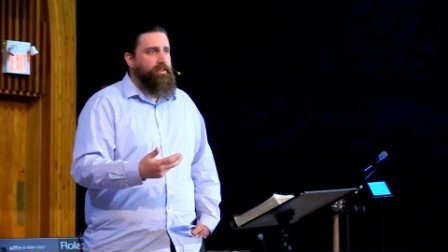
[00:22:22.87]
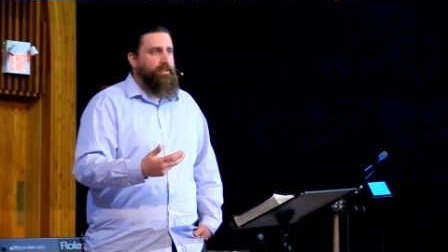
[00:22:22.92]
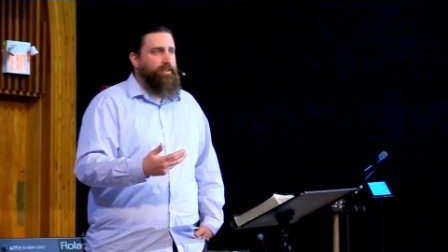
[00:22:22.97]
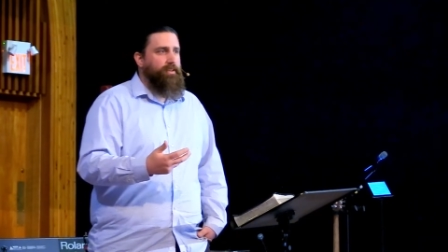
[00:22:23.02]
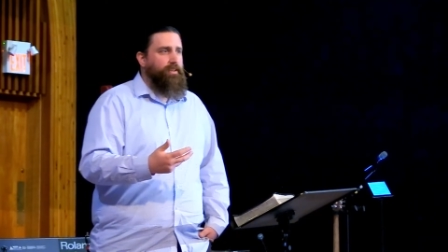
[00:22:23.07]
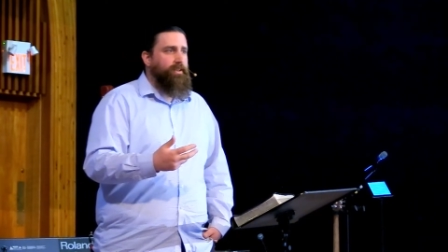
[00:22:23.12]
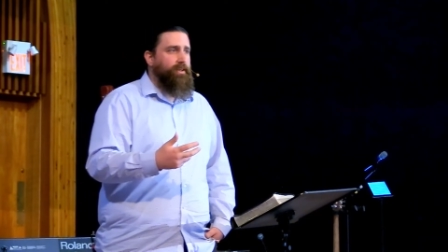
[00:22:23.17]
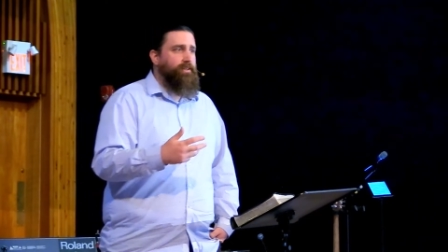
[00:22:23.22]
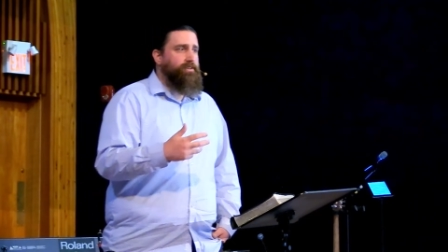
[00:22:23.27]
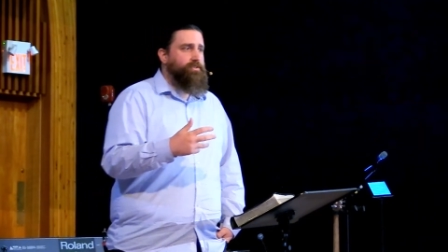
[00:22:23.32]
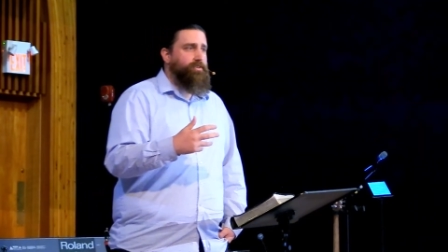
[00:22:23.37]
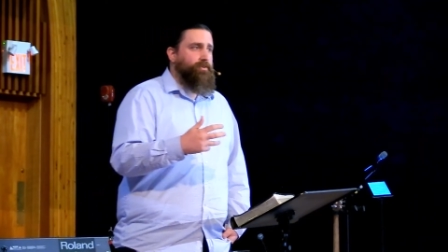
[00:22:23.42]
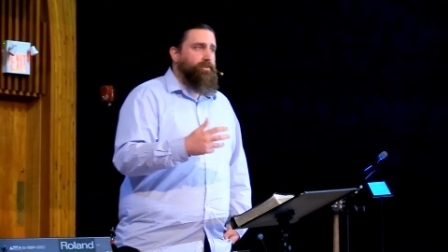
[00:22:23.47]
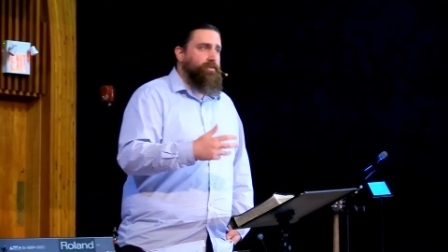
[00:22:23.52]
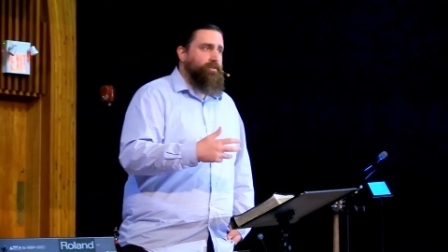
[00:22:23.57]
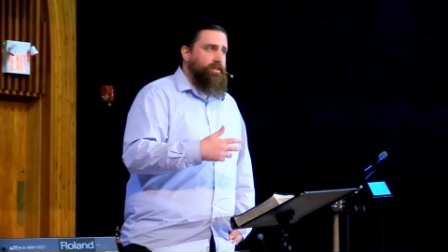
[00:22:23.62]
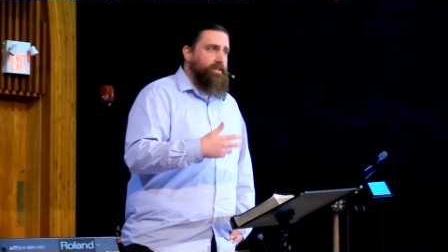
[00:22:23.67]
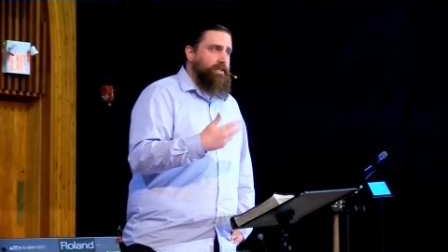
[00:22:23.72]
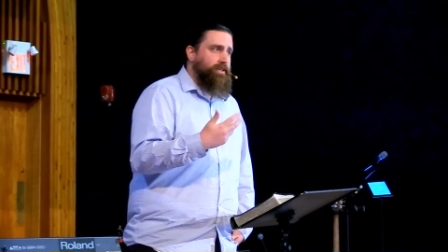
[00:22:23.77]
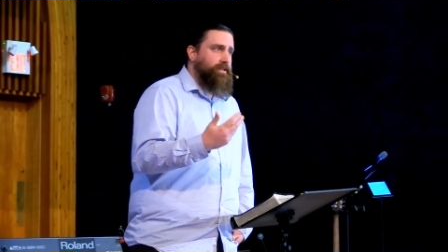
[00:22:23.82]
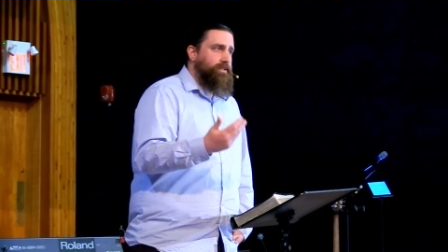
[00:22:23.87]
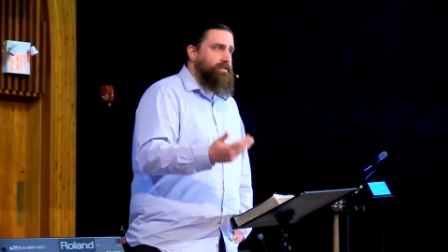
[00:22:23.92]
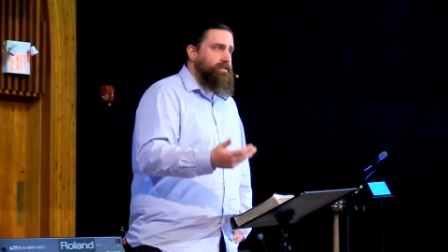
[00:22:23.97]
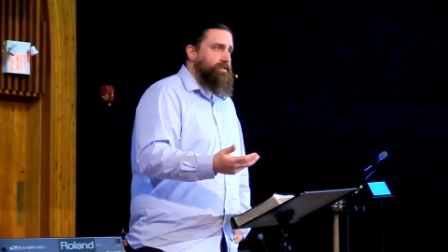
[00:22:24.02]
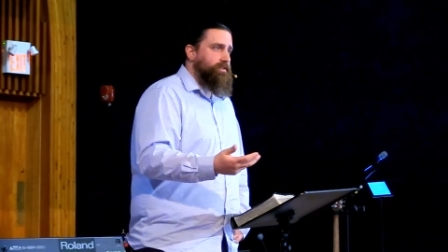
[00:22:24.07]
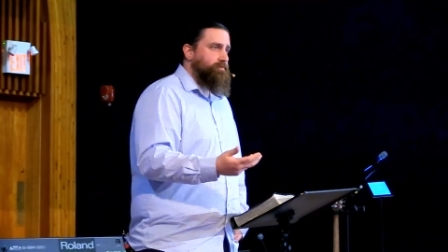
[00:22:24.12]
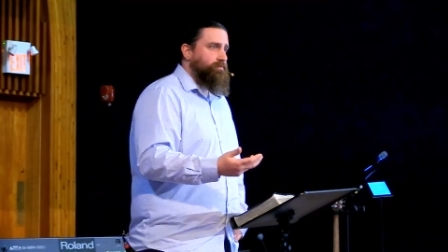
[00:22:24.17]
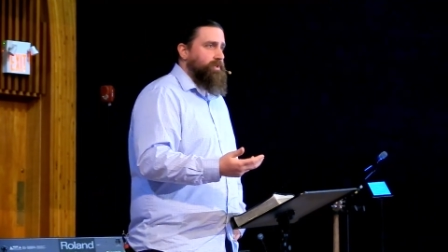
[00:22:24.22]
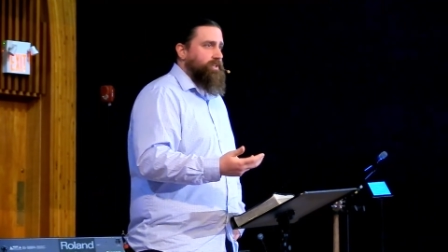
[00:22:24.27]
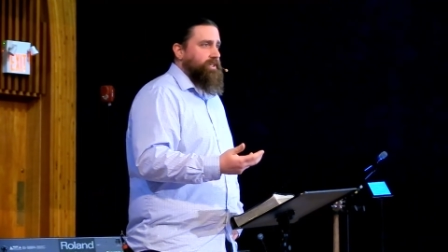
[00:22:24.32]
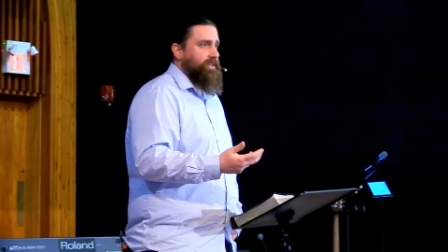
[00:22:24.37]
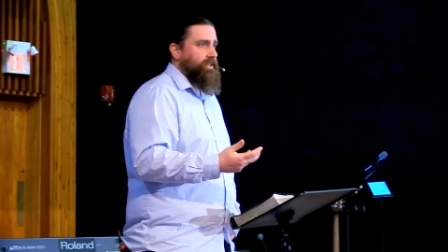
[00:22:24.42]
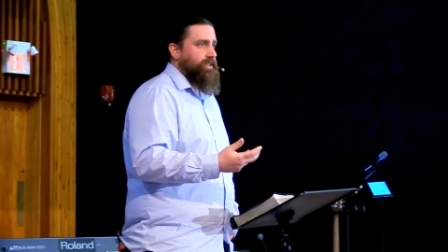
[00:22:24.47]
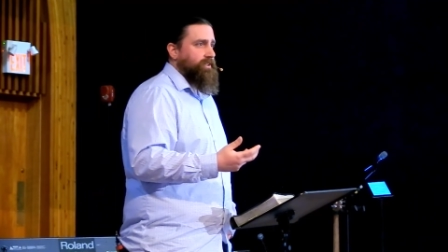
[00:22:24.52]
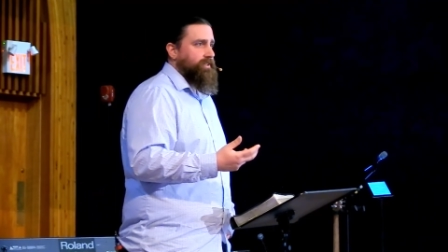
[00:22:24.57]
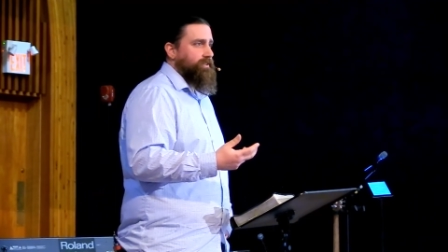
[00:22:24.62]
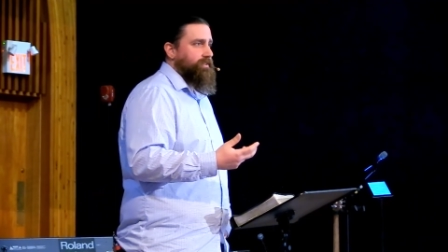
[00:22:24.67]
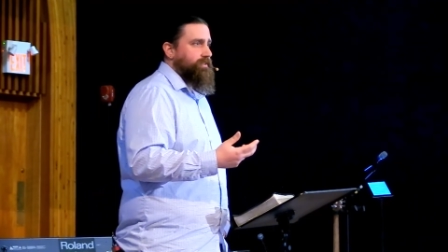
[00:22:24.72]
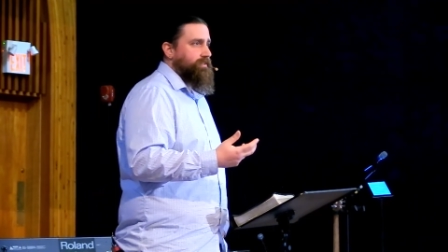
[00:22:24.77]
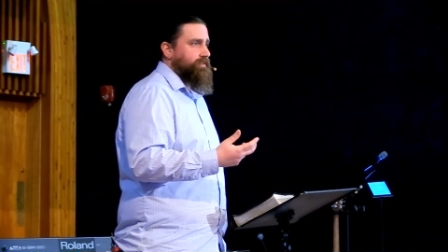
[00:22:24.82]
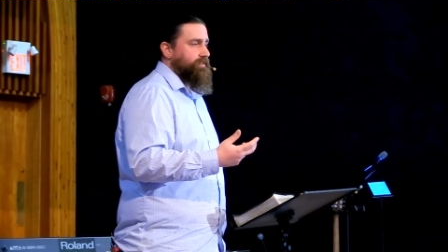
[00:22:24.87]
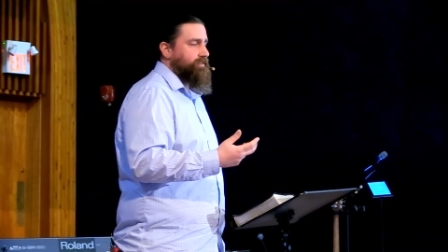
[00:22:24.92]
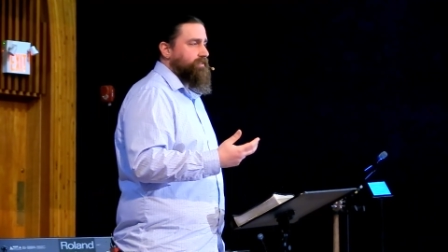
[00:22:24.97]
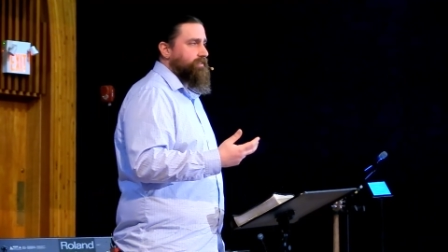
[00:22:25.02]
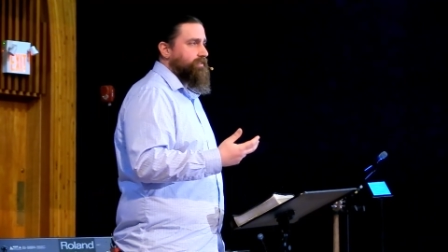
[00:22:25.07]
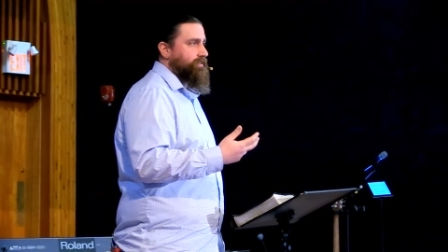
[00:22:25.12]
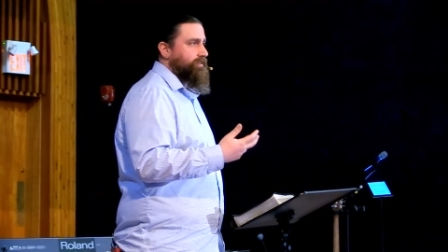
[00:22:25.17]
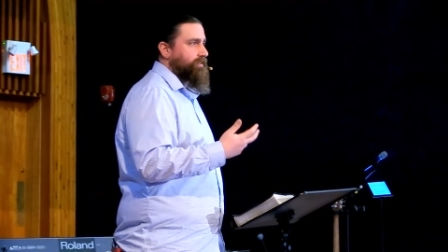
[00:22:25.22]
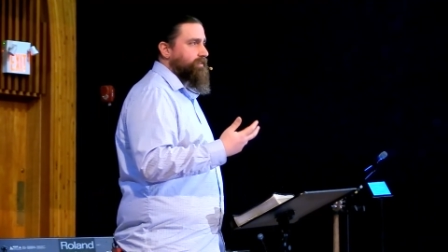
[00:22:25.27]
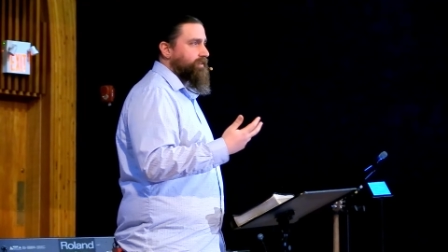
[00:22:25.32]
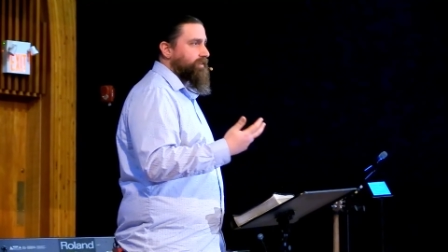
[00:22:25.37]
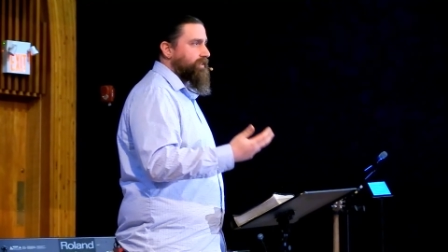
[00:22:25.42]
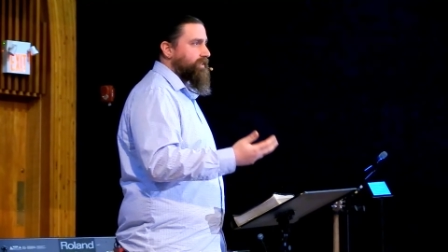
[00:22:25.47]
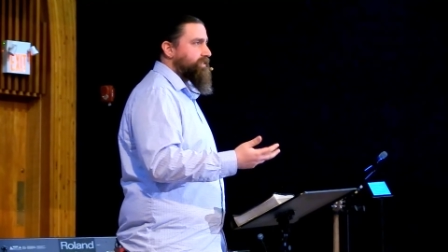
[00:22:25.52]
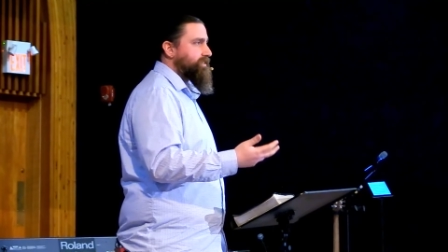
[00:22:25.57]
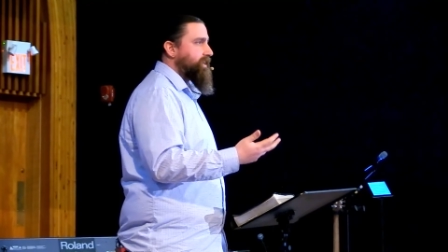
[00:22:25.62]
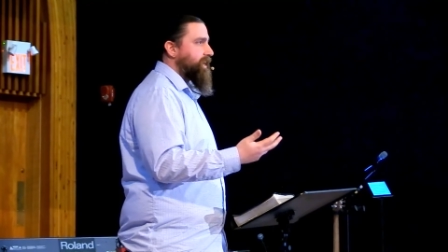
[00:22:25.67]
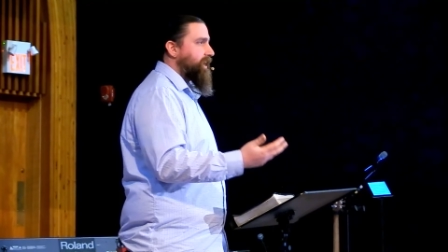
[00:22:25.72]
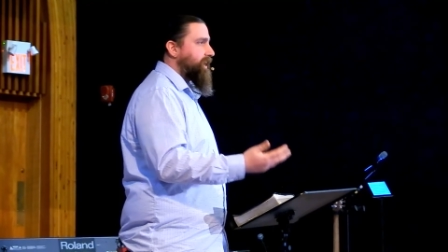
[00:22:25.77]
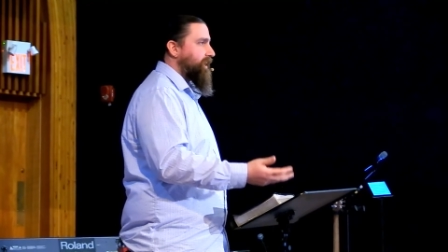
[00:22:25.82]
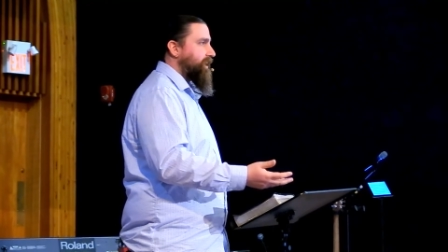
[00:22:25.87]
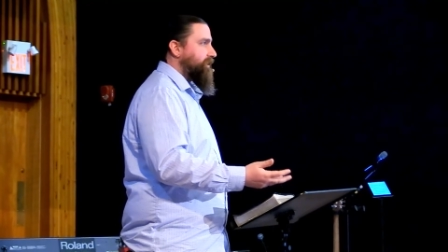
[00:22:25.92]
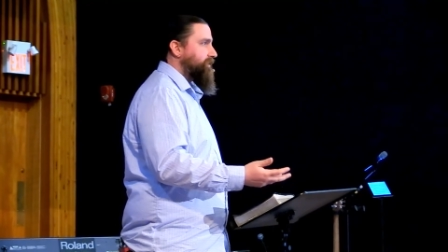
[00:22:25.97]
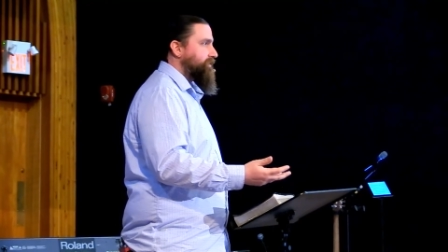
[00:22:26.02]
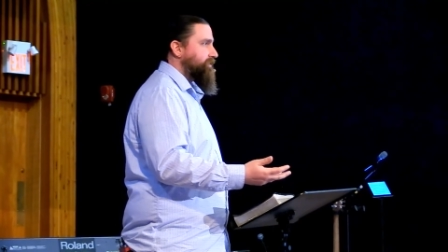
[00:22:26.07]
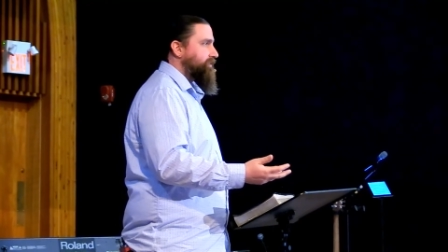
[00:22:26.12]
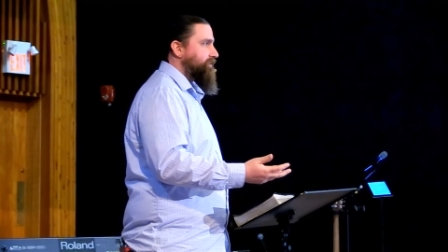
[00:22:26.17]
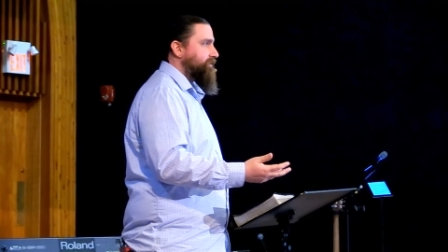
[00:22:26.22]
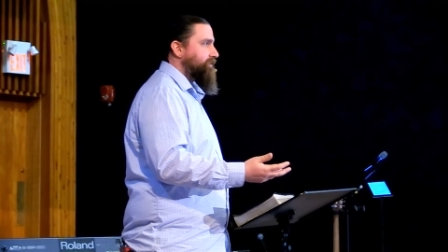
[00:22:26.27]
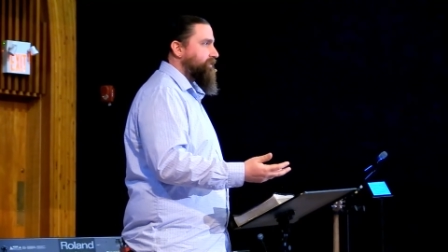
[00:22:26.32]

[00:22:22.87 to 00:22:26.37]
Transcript: And so, there needs to be this act.